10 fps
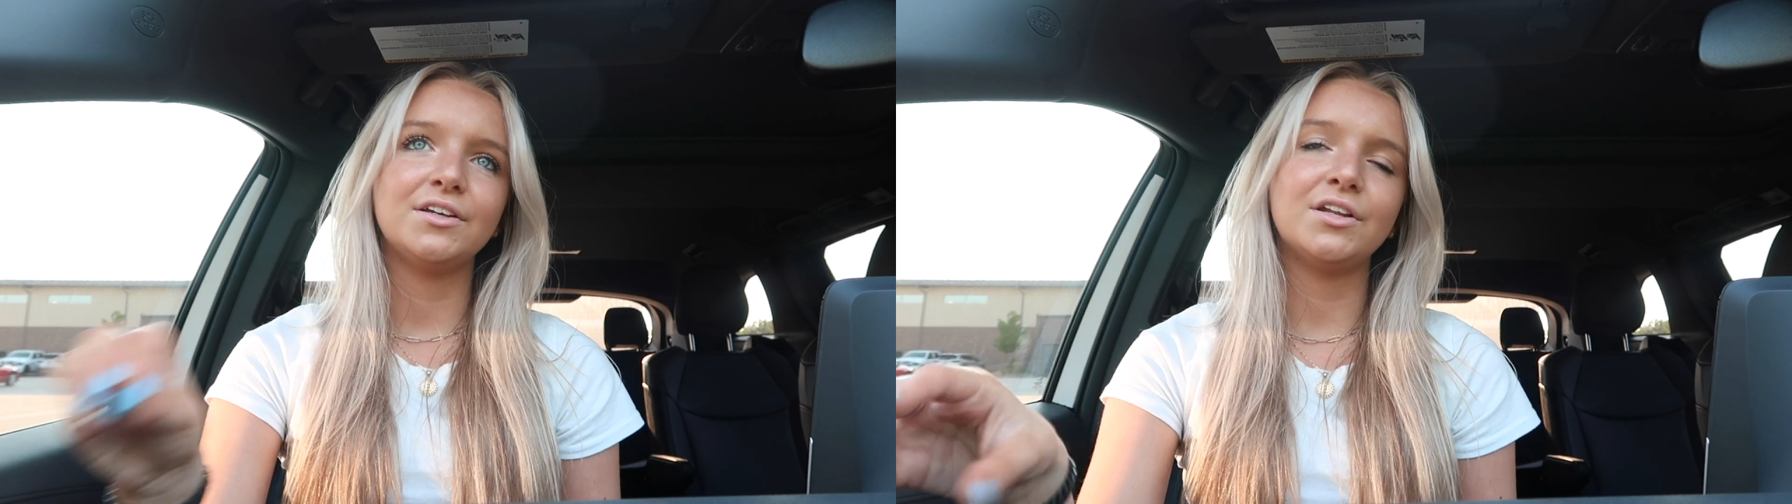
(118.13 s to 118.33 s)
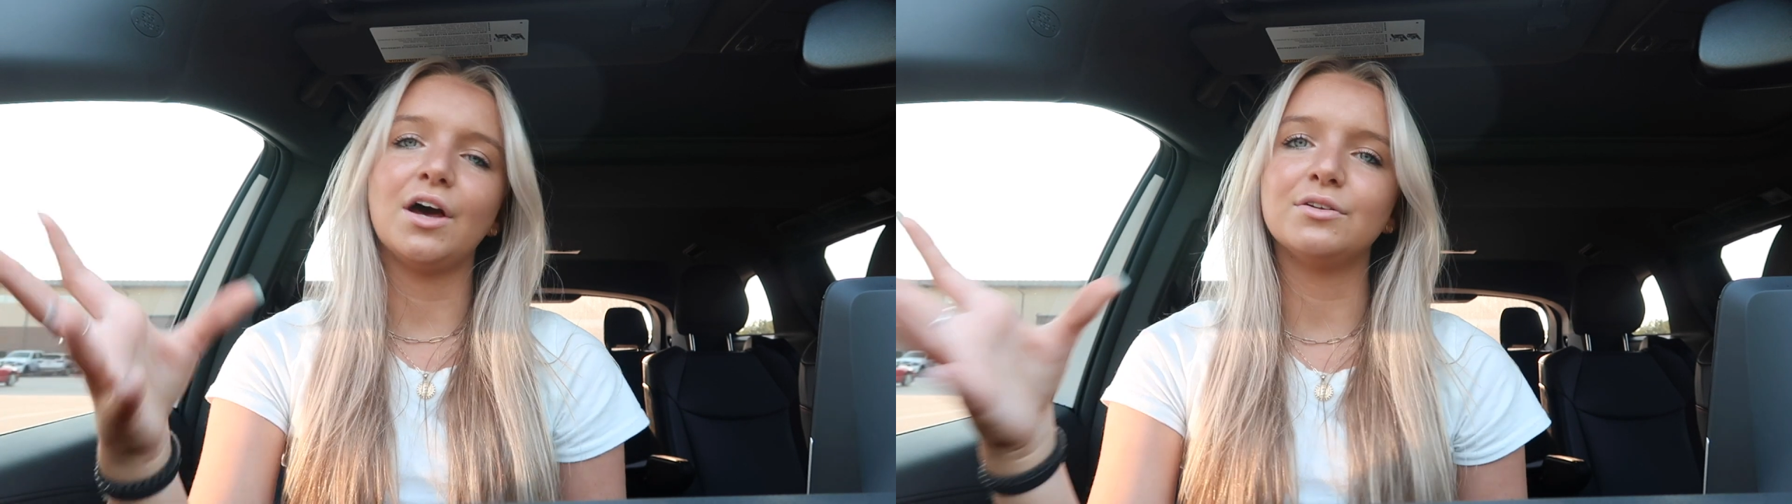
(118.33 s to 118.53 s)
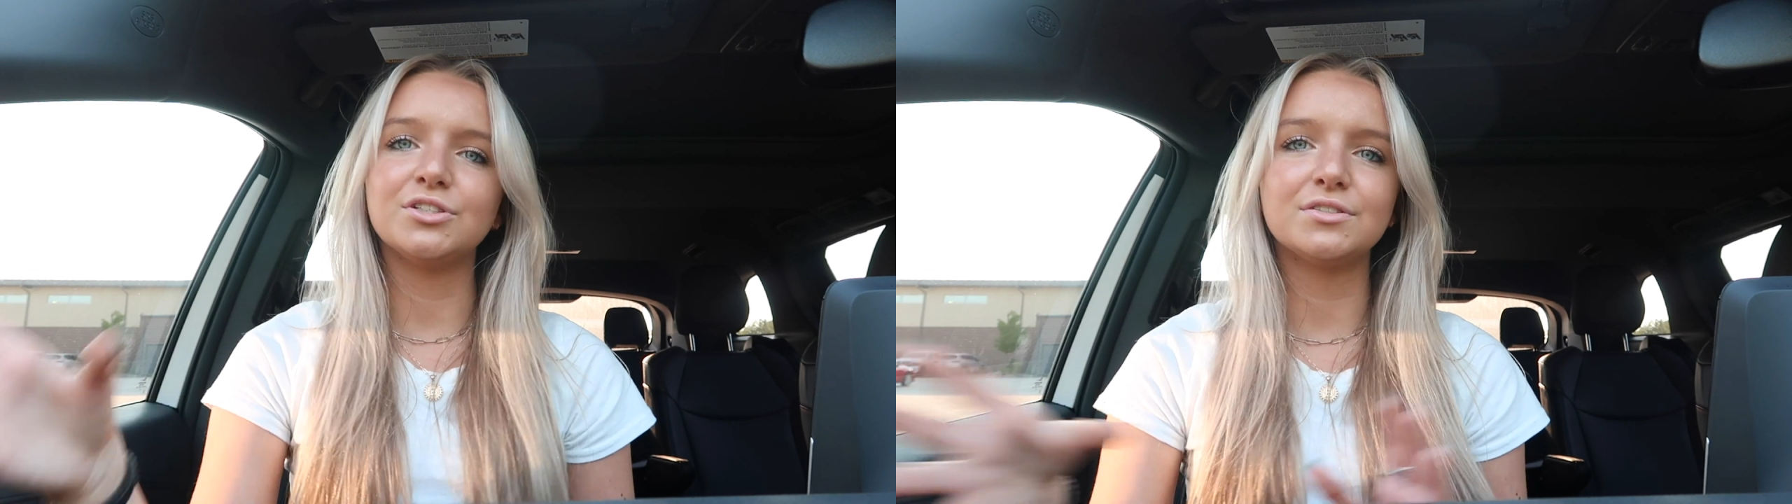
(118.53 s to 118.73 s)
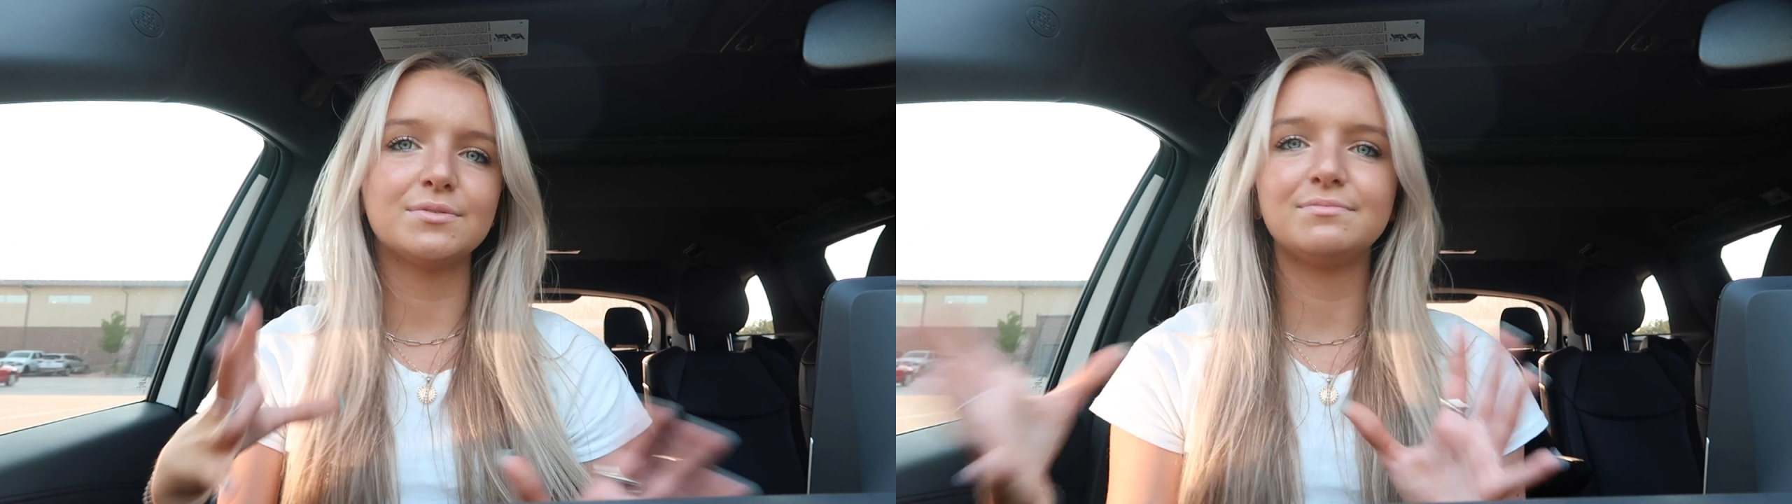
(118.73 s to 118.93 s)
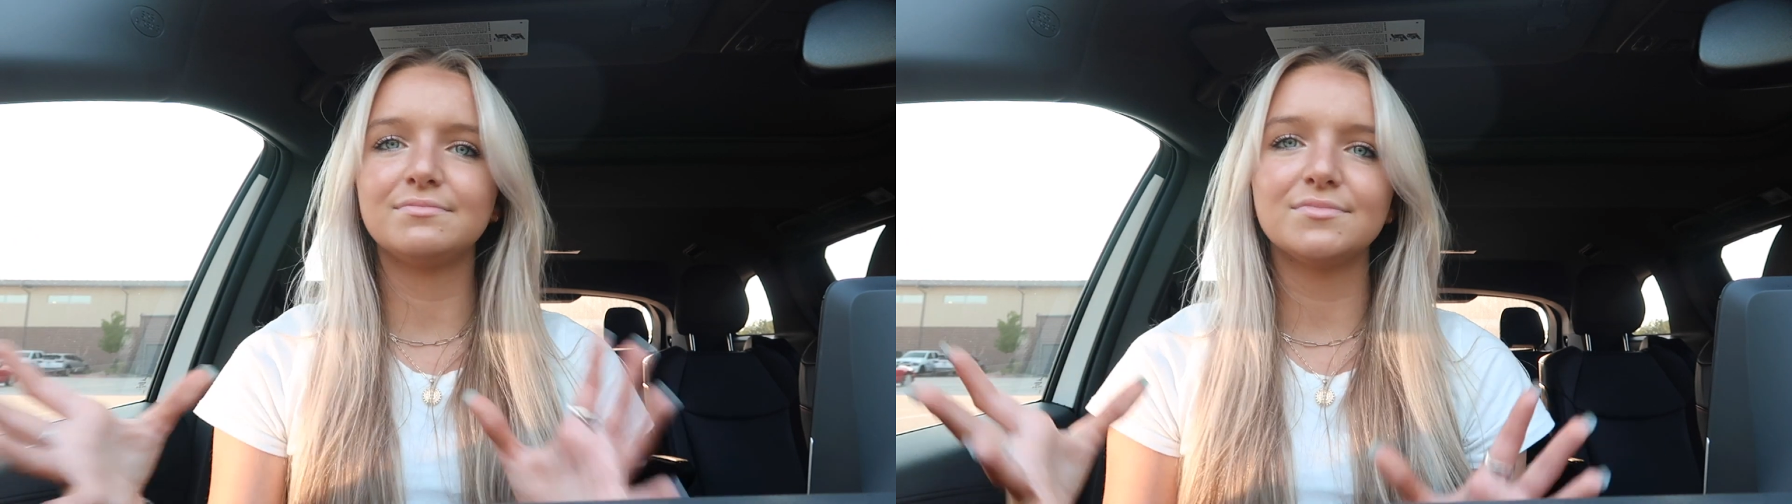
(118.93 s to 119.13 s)
you know just
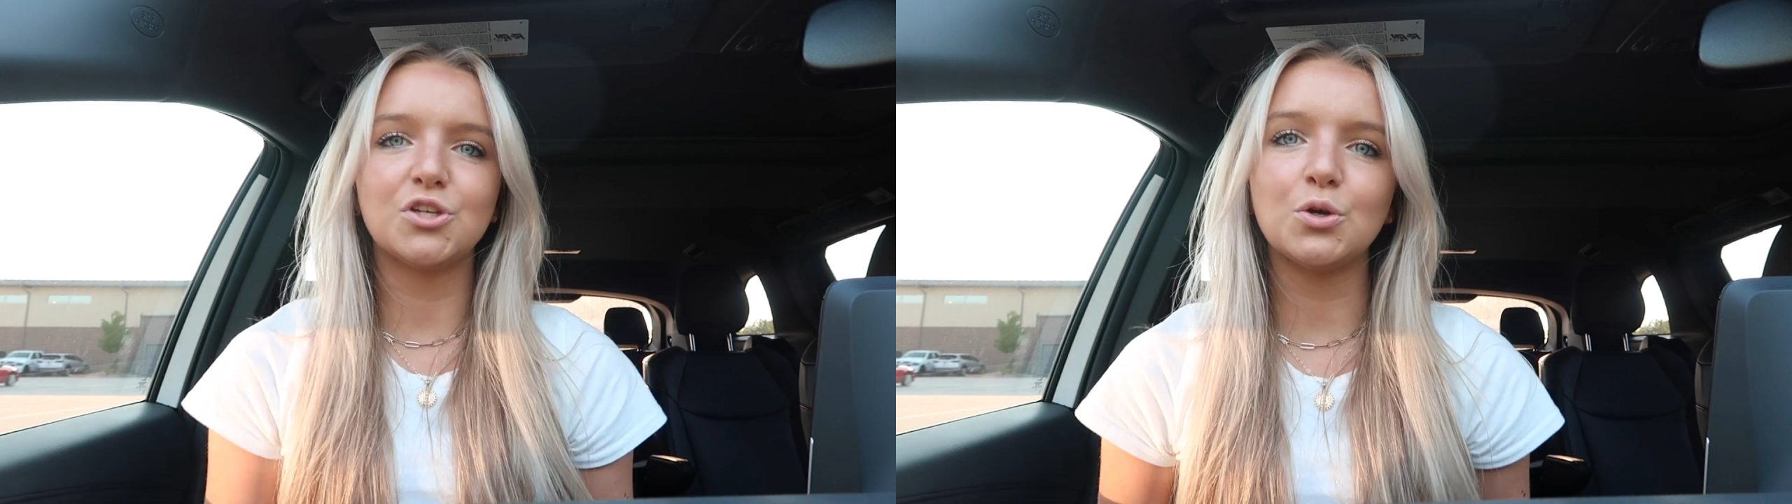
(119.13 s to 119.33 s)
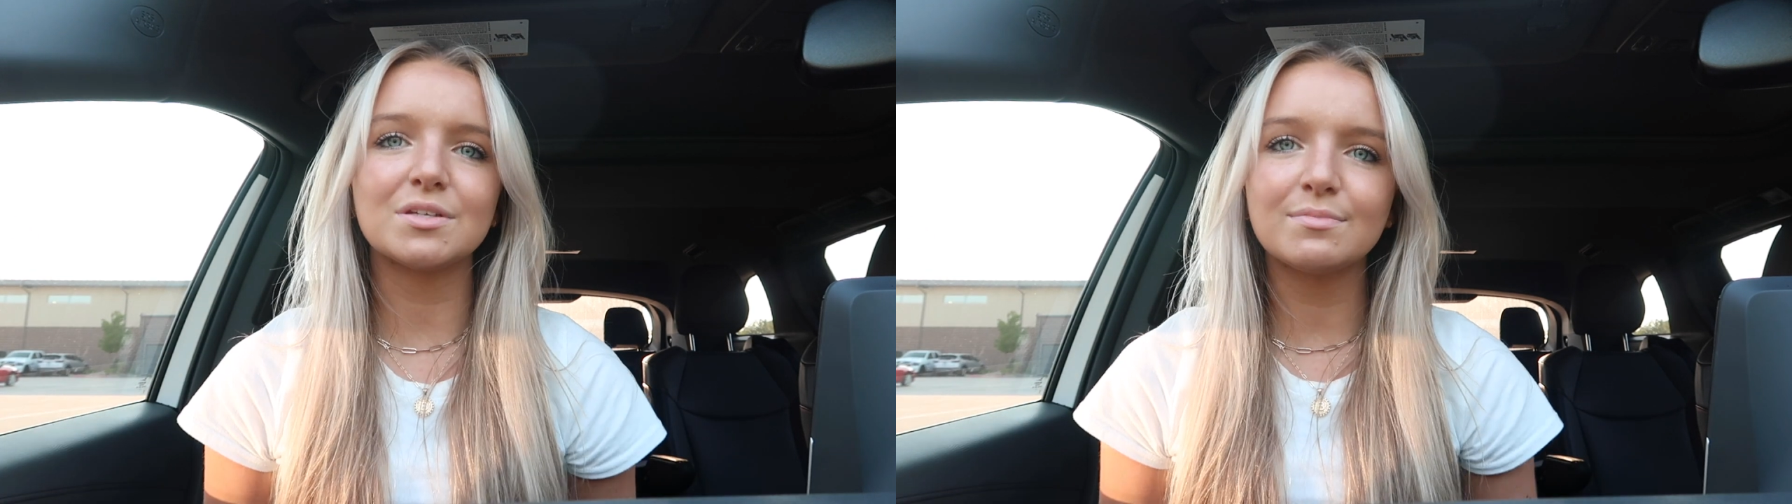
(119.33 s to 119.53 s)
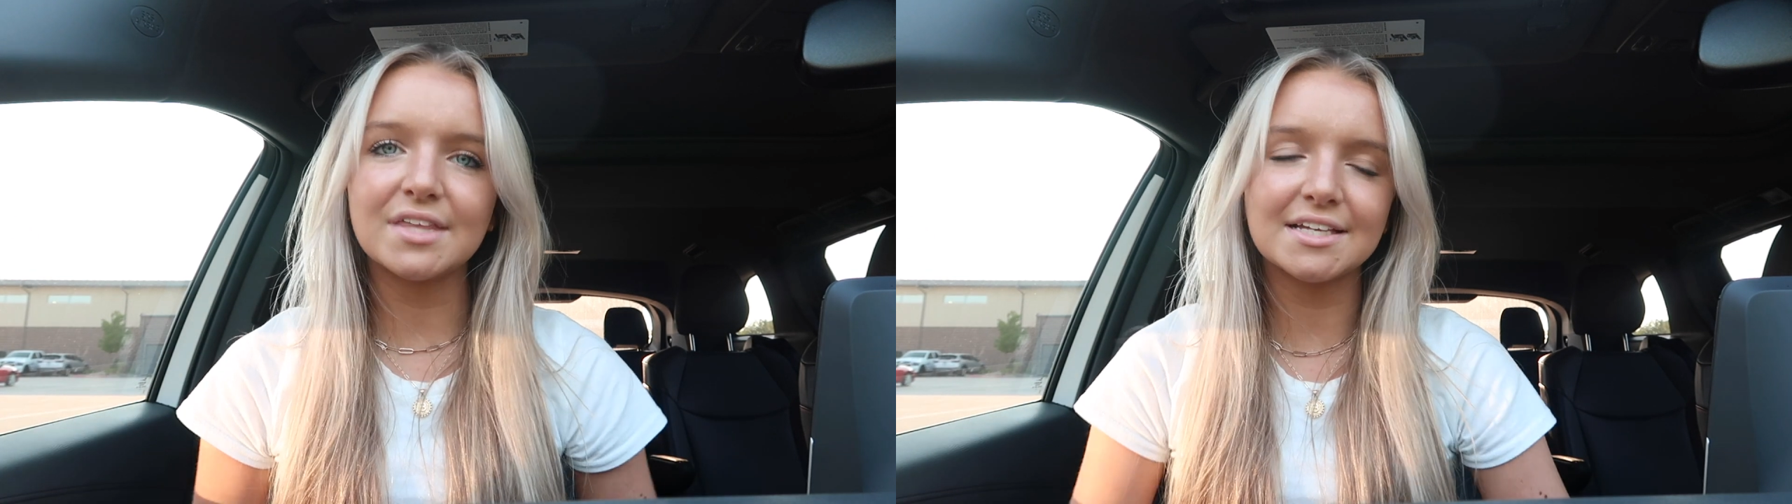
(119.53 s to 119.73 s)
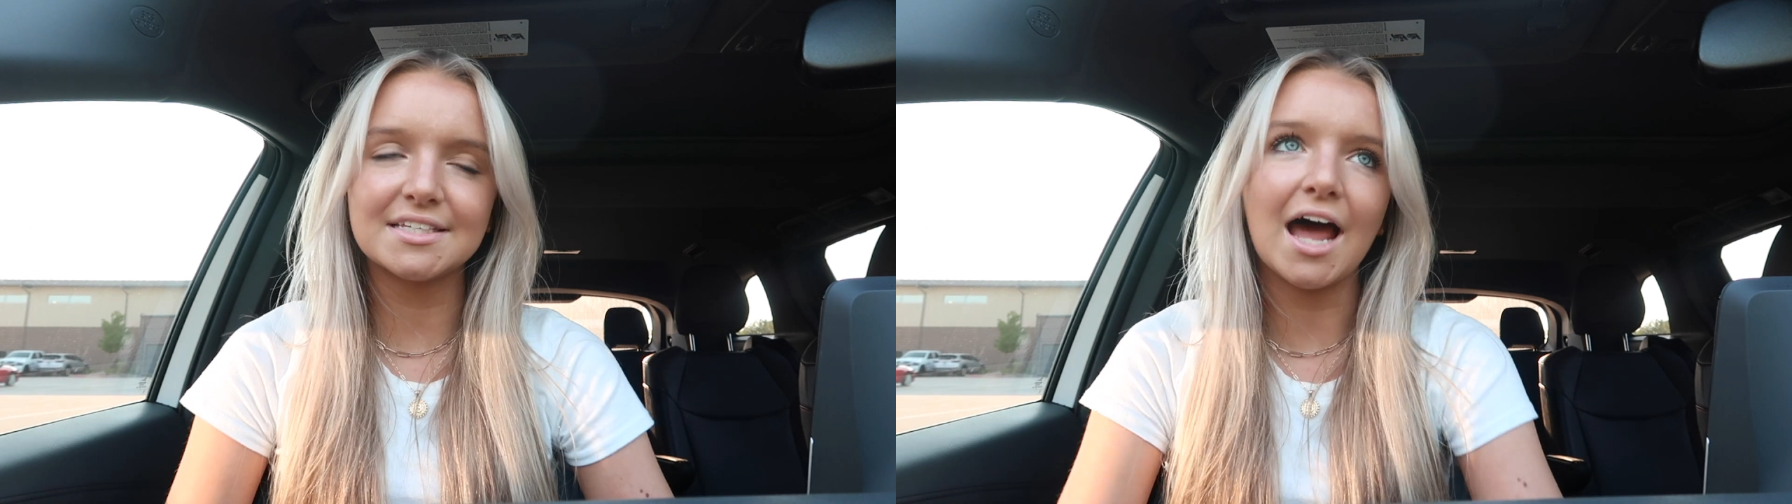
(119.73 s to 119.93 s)
do some things